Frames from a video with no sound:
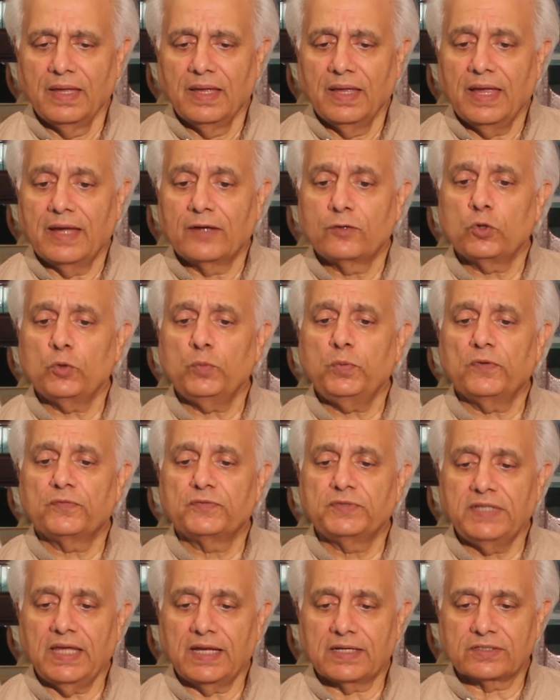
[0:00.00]
A group of
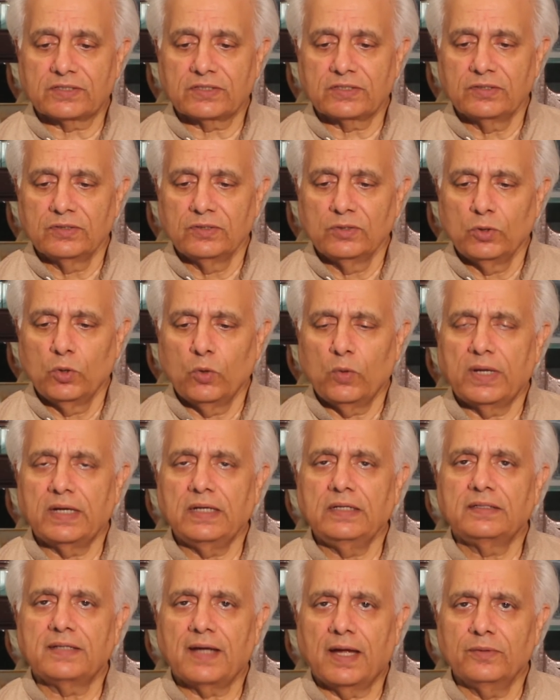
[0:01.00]
Sikhs who were
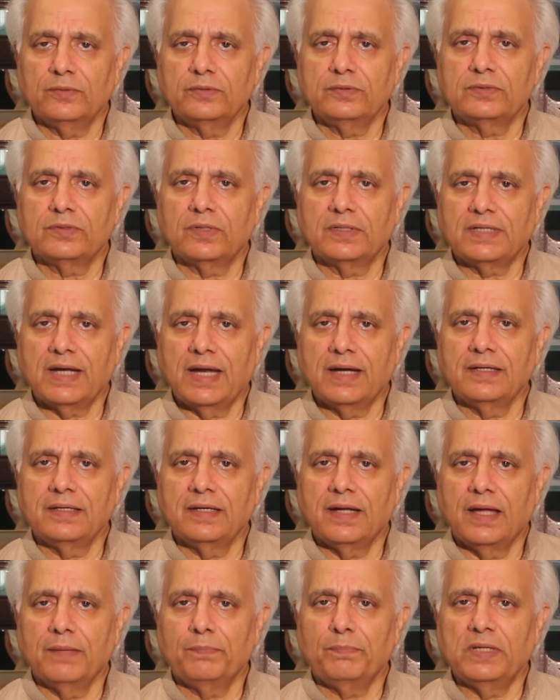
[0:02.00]
in town to
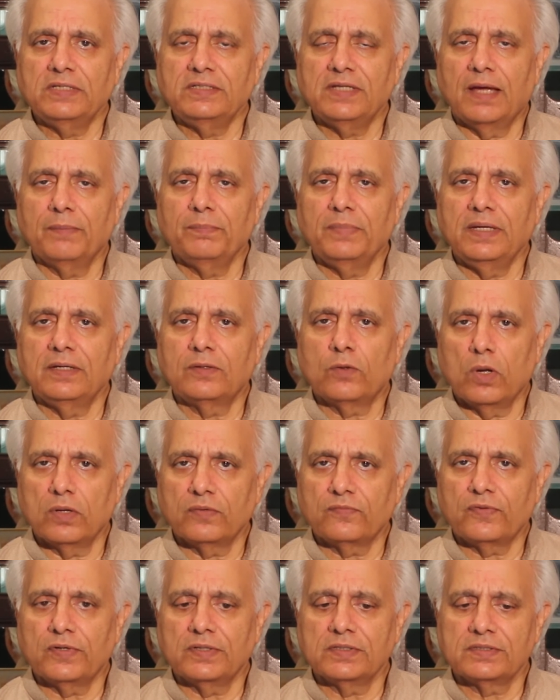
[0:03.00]
attend a Punjabi
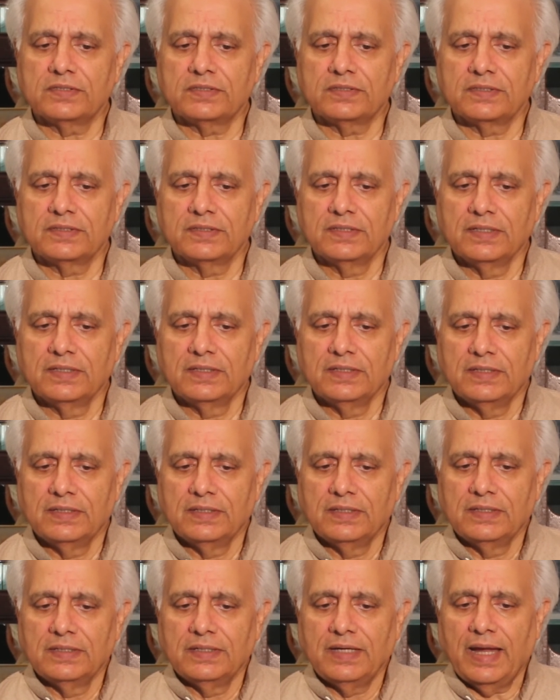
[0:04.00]
conference
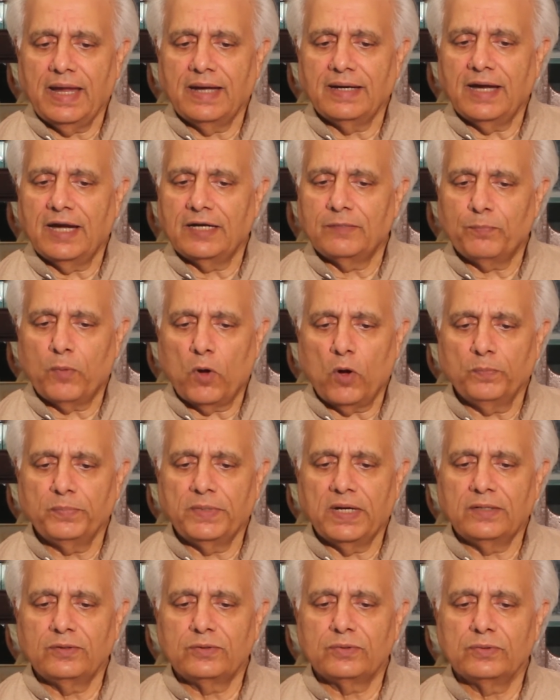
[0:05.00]
and had popped
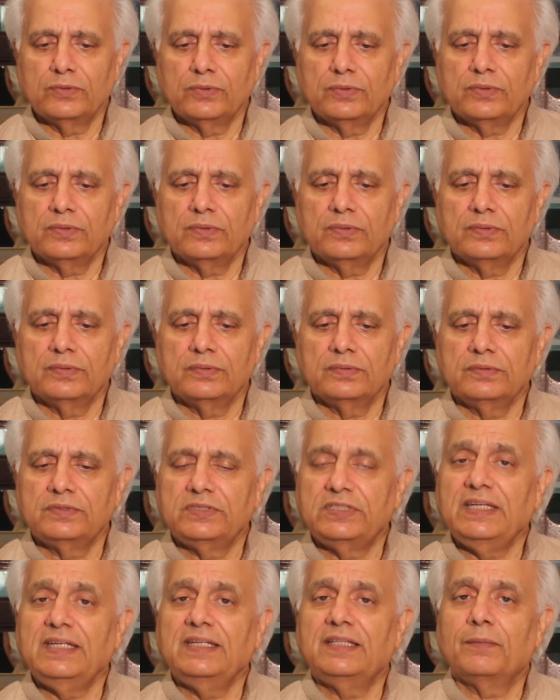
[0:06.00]
in to
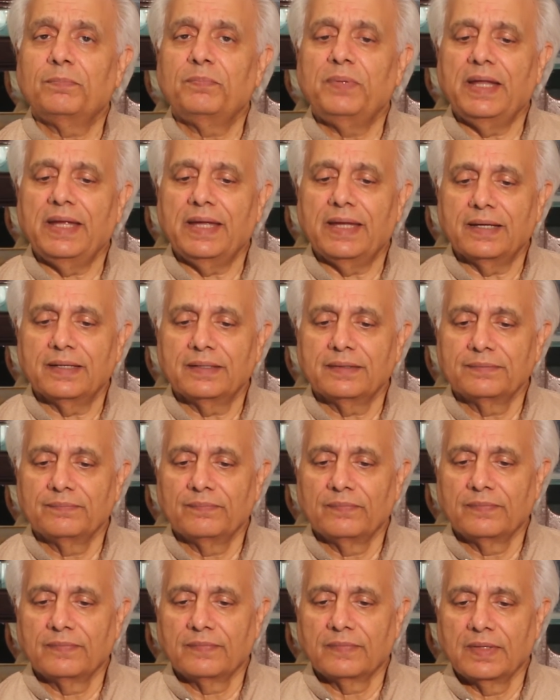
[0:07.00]
see the play
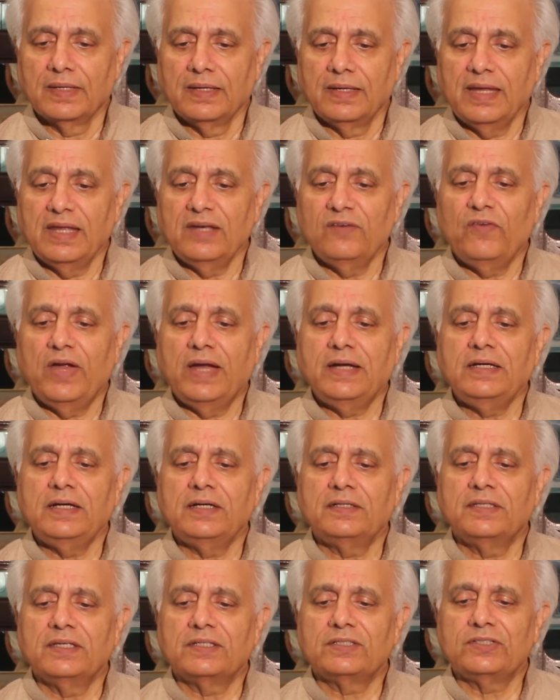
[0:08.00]

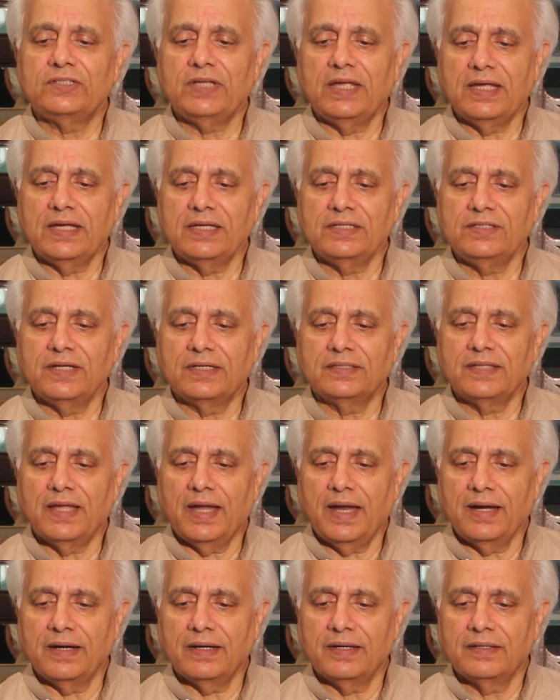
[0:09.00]
invaded the stage at the
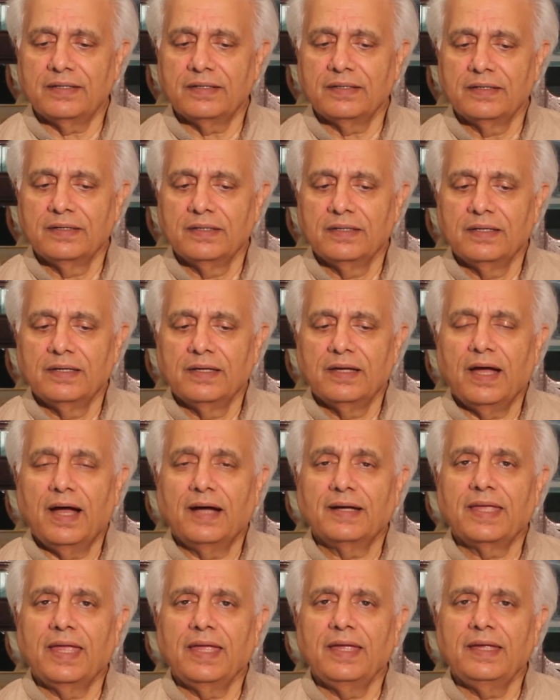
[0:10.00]
end,
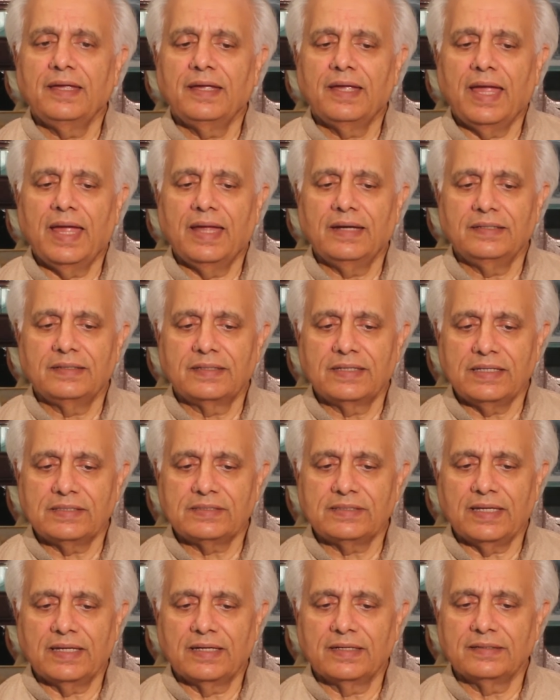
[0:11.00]
hugging and
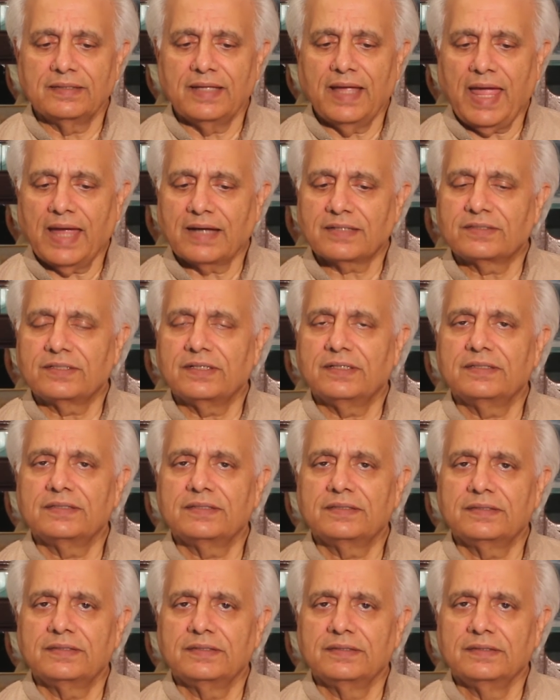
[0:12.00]
kissing the
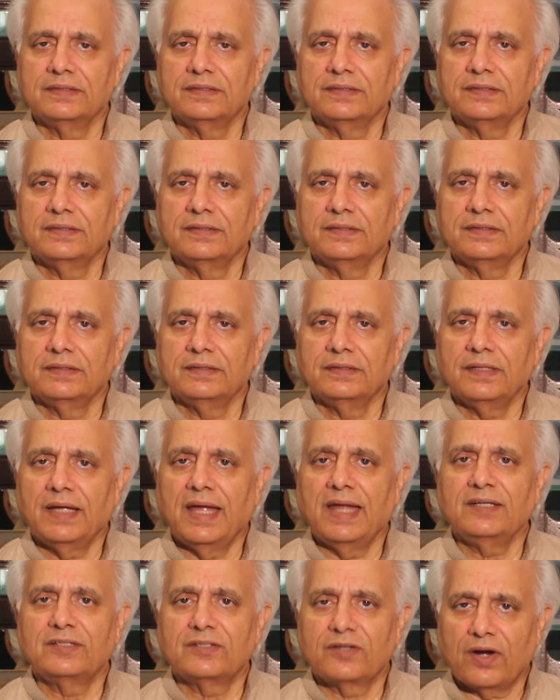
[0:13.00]
actors
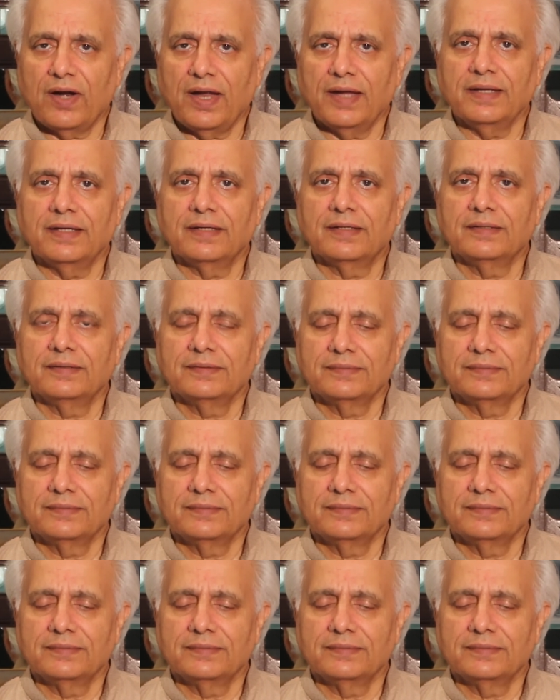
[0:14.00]
and crying.